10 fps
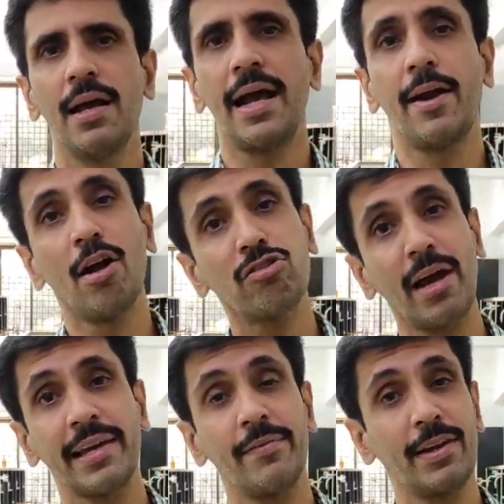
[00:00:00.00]
and also
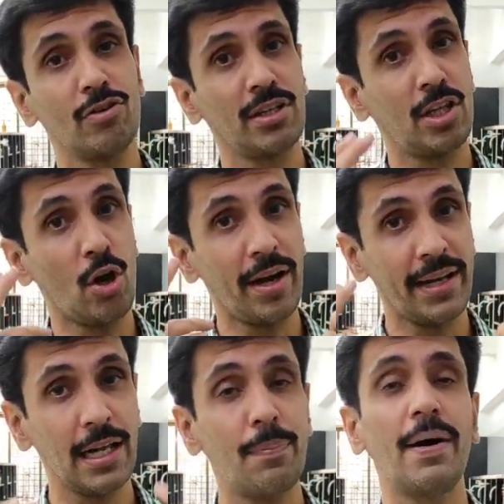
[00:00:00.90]
I given you the
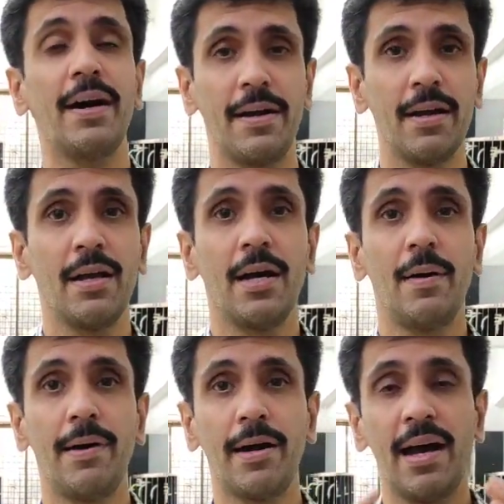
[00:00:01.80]
theoretical part
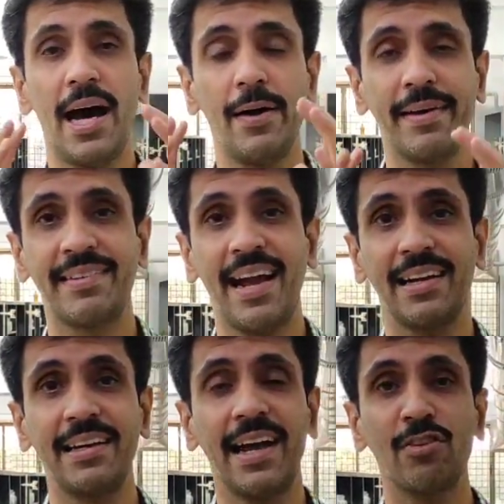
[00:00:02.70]
about how
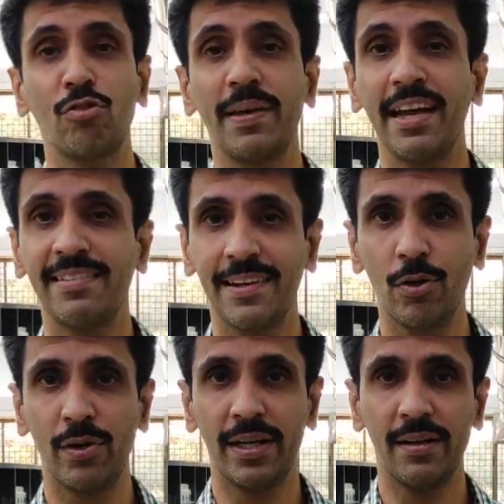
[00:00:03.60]
exactly it has to be
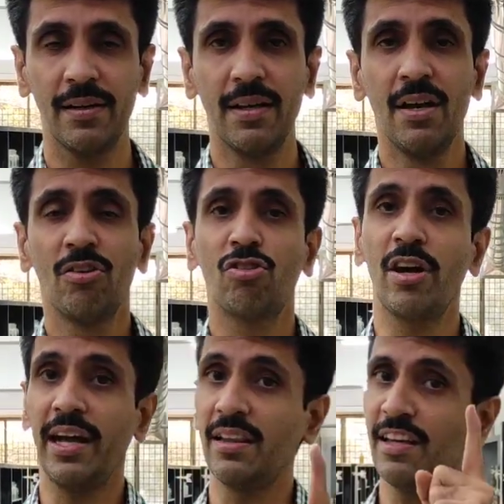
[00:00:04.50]
executed.
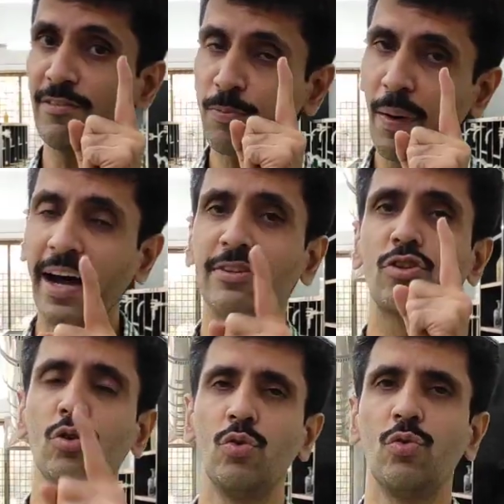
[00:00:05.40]
So in this part
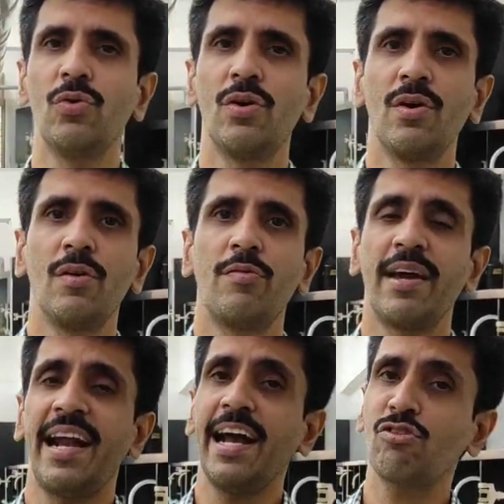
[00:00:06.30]
2,
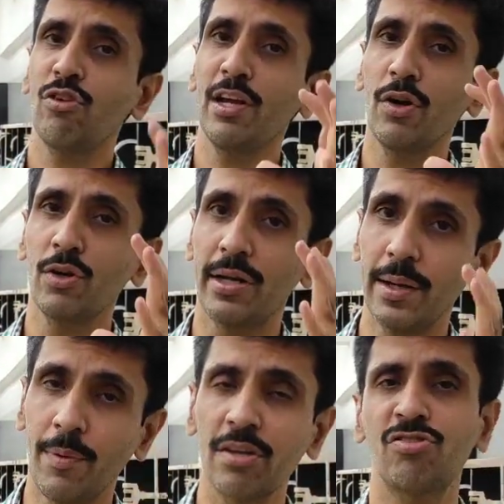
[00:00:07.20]
we are actually going to
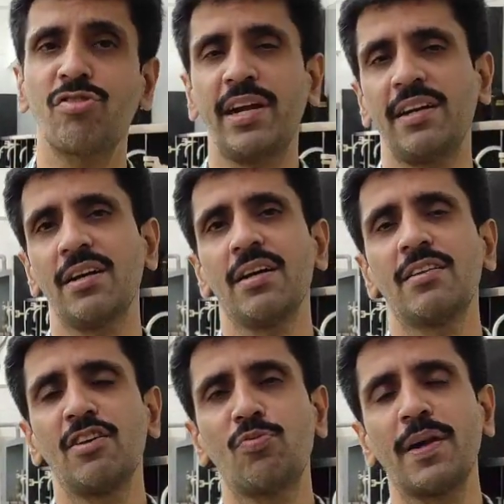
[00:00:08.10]
demonstrate
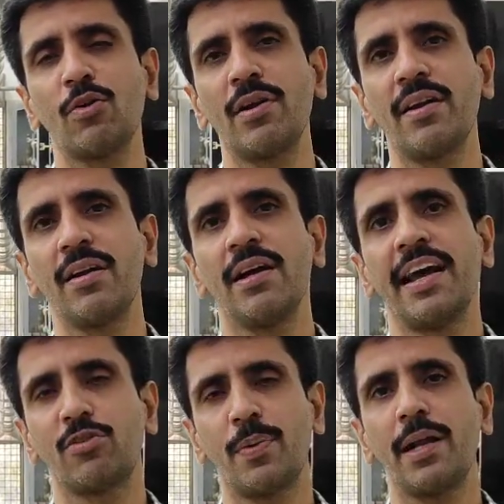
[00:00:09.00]
this particular
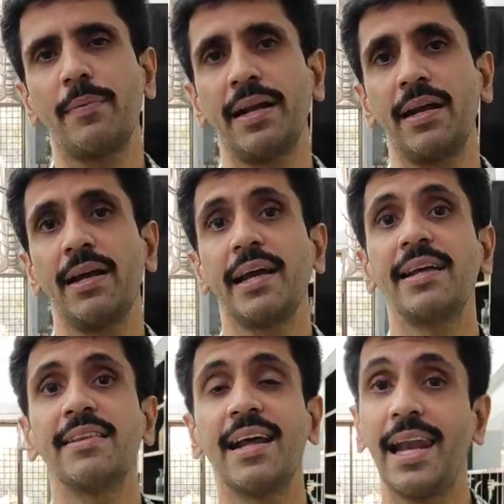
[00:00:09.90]
experiment
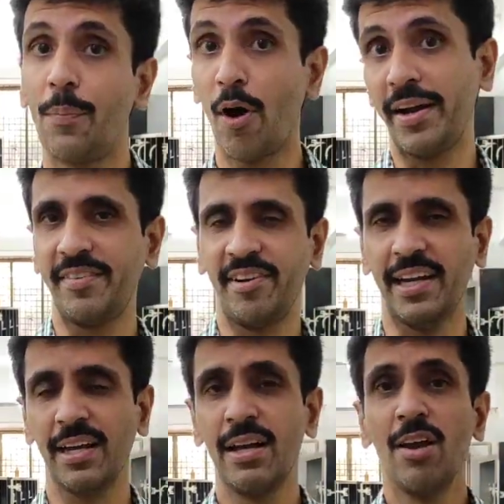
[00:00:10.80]
in the laboratory.
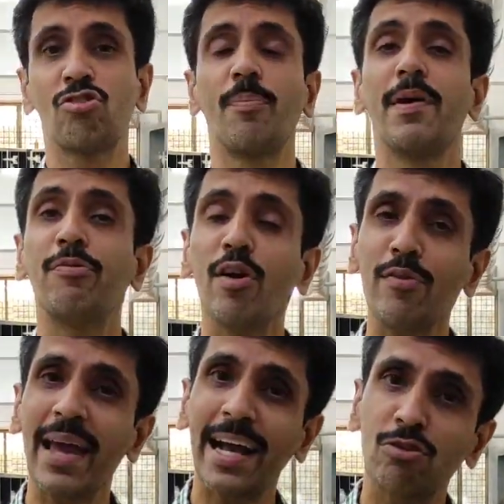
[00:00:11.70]
So before
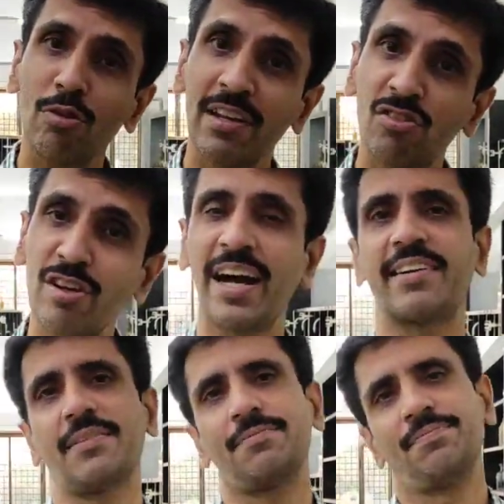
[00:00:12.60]
we actually
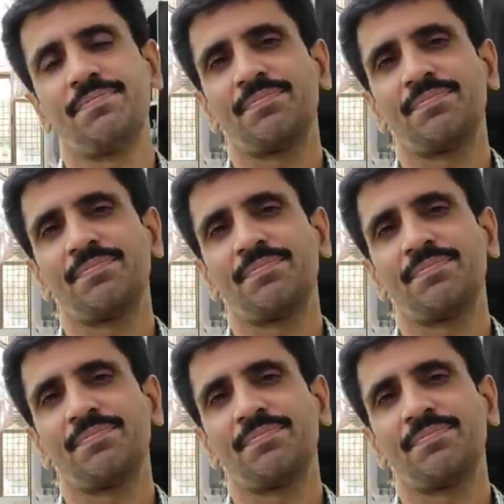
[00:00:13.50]
start,